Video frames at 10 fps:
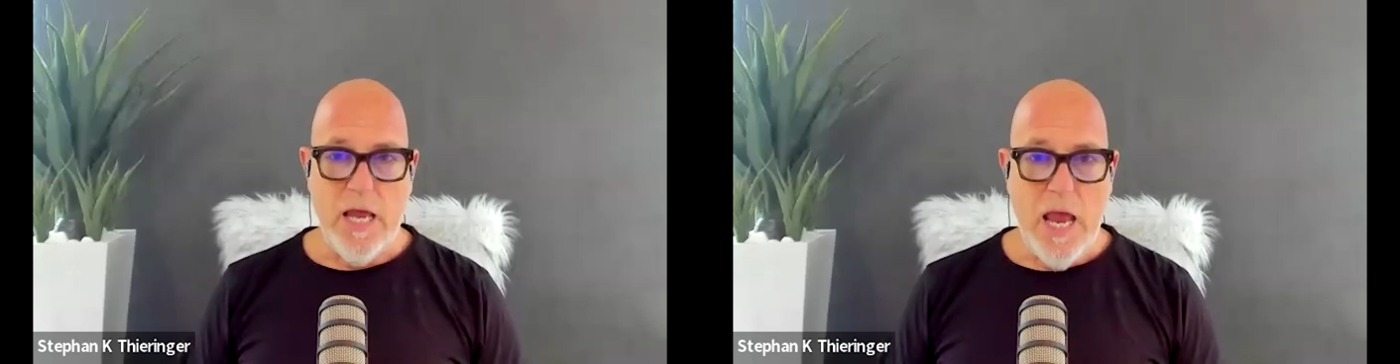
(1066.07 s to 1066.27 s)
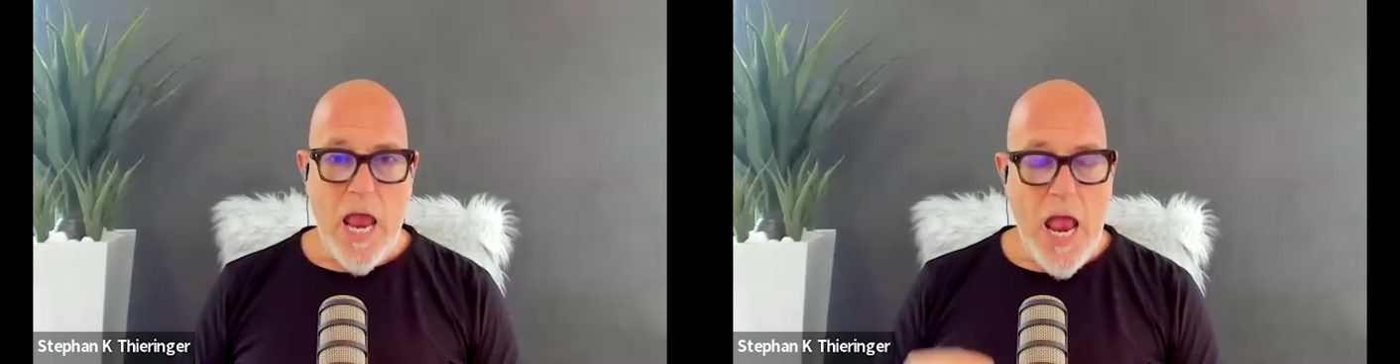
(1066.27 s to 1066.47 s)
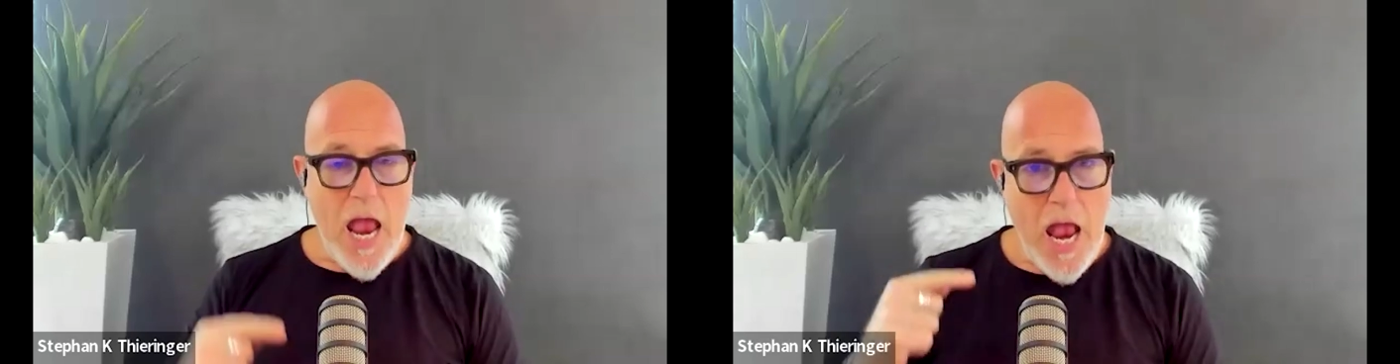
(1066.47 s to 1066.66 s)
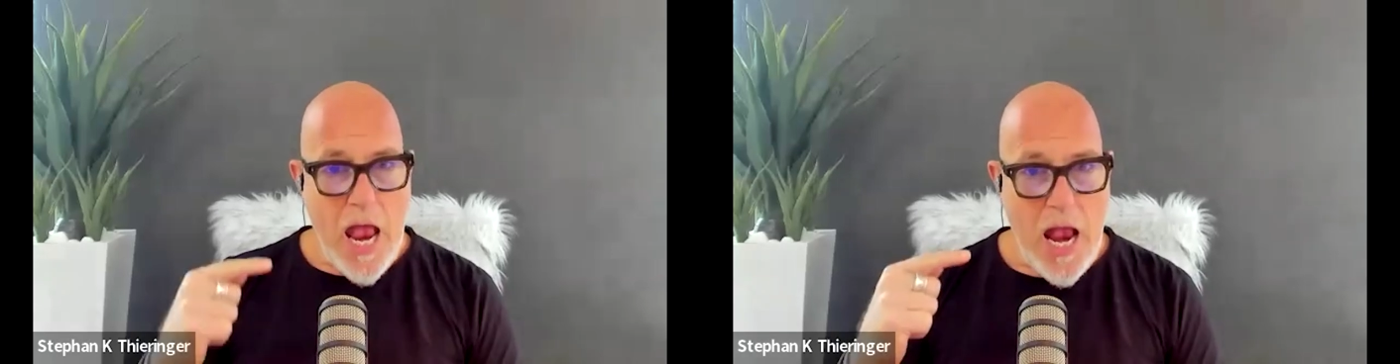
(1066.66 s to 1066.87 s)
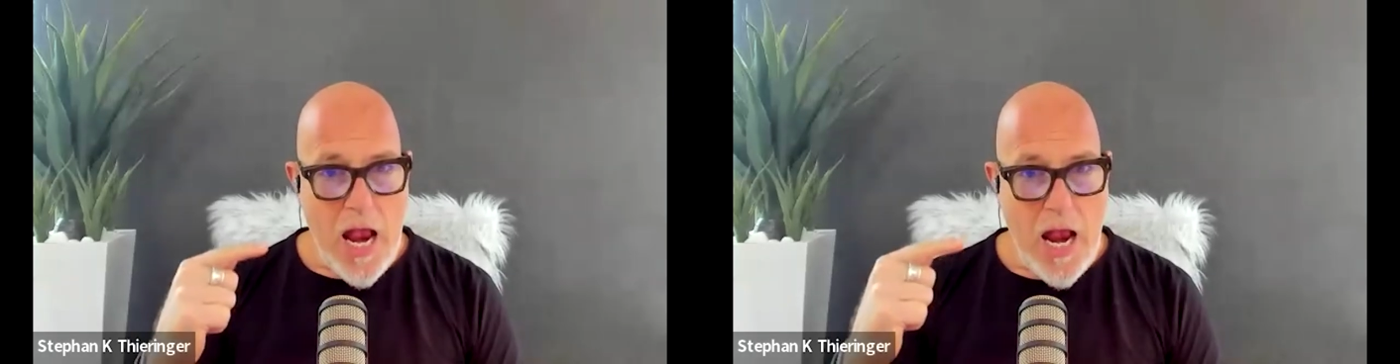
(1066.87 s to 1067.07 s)
100%
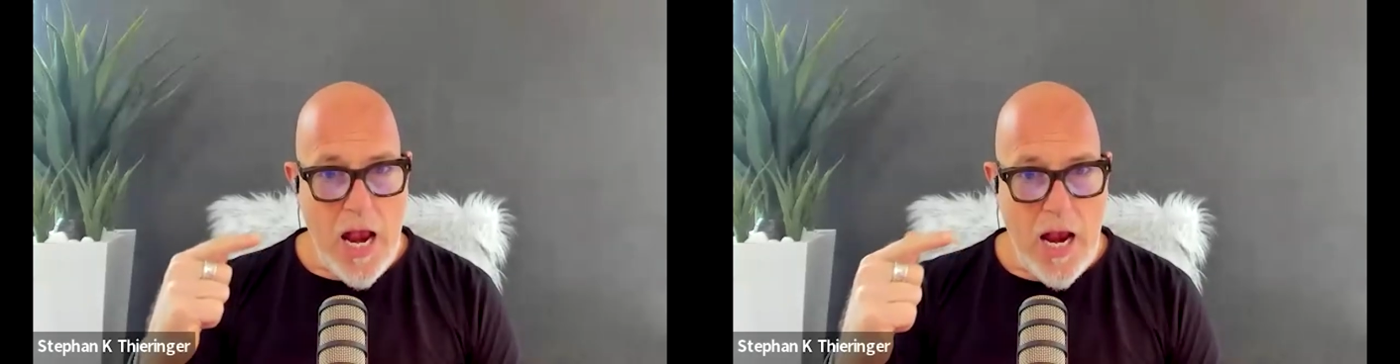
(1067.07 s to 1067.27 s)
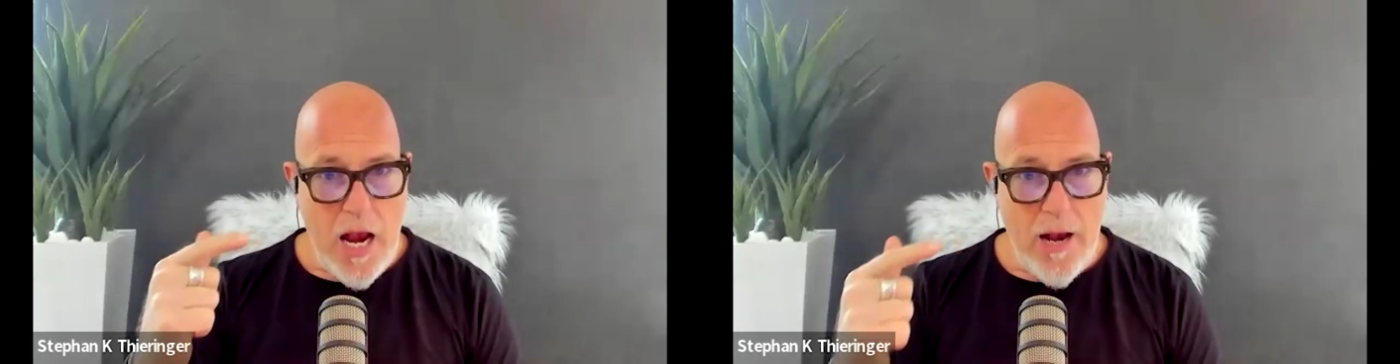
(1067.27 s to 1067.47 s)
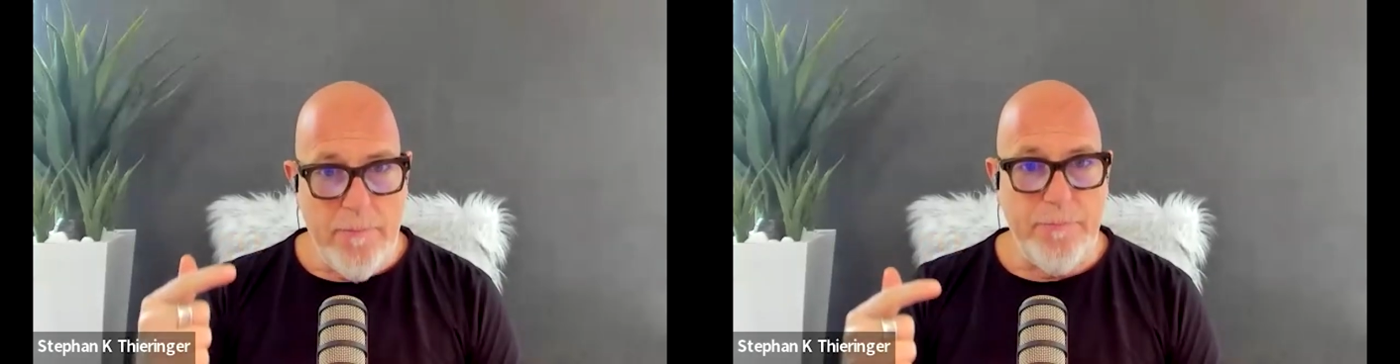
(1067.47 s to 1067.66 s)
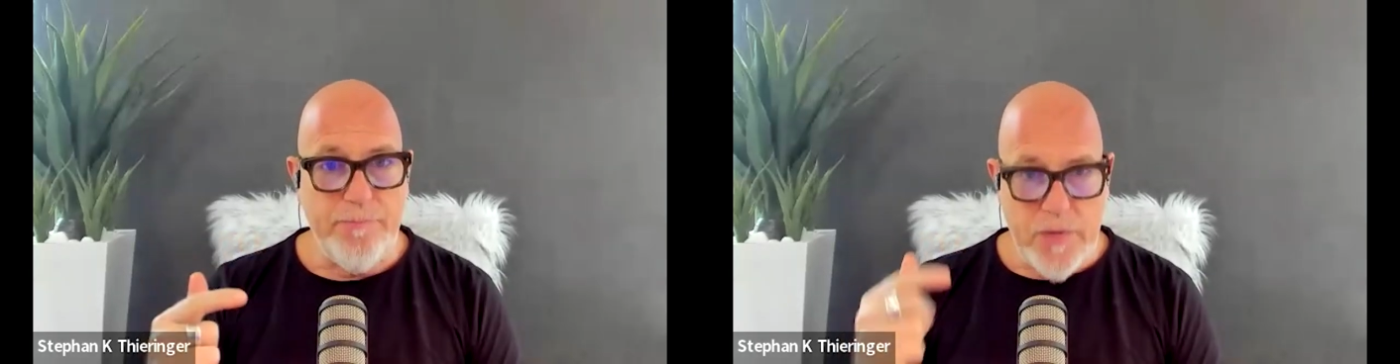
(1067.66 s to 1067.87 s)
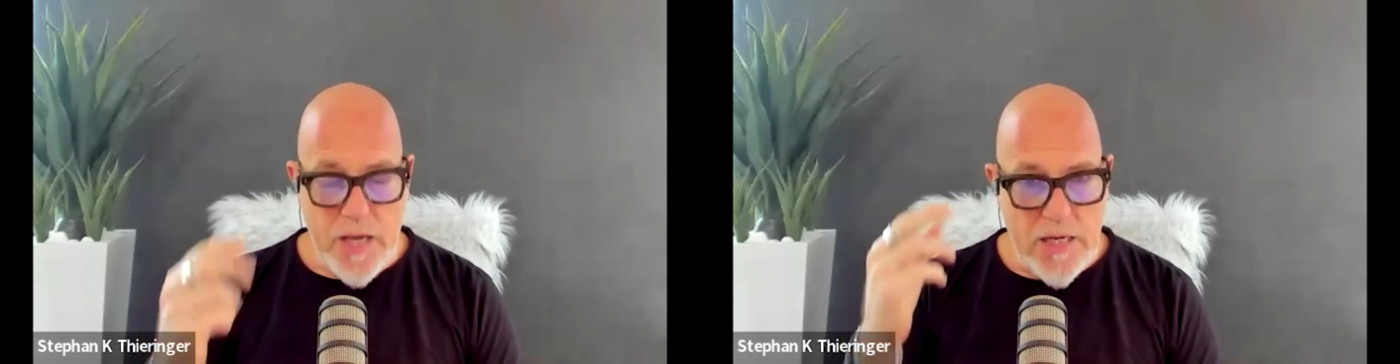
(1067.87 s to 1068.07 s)
thought process,
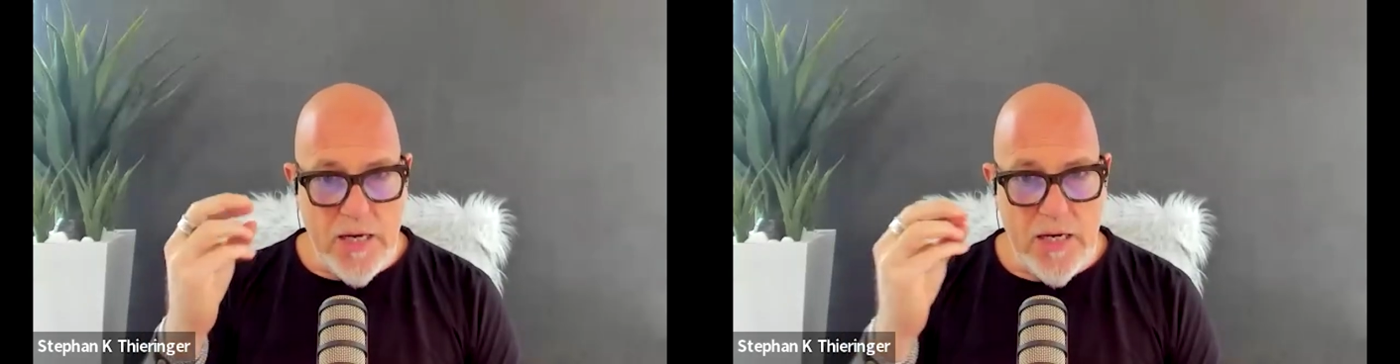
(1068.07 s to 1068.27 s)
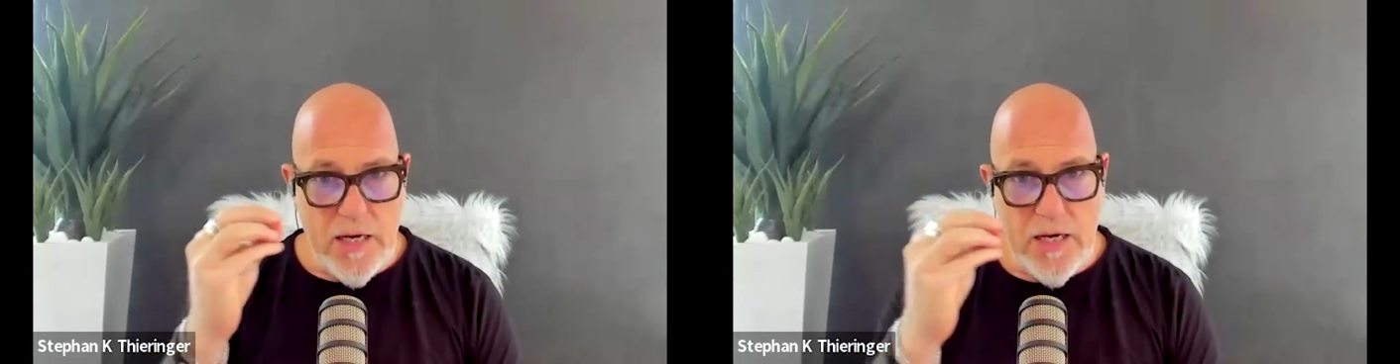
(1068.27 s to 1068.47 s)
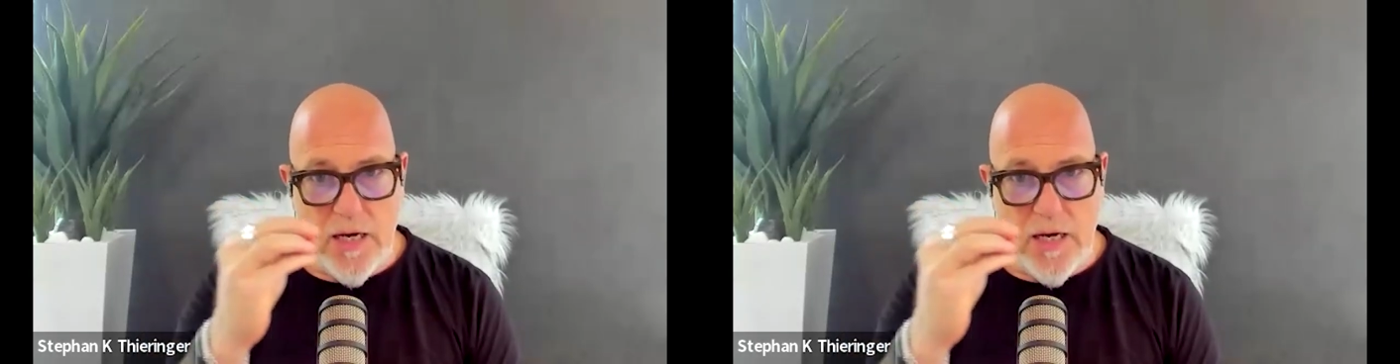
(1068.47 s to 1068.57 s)
you know, out of it